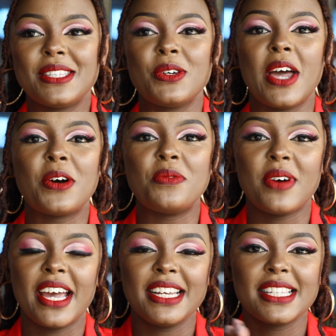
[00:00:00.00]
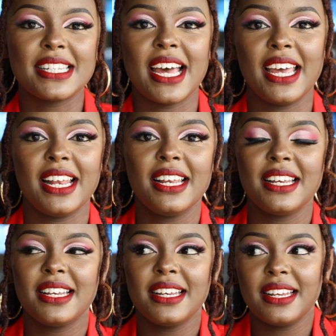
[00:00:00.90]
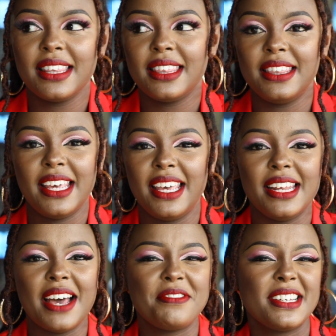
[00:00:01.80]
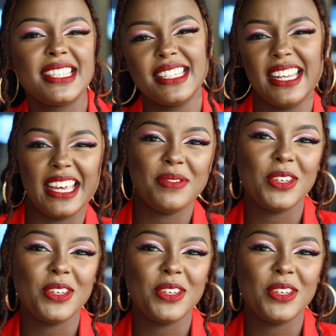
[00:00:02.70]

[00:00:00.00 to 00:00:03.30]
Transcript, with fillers: So I combined style then a fancy name.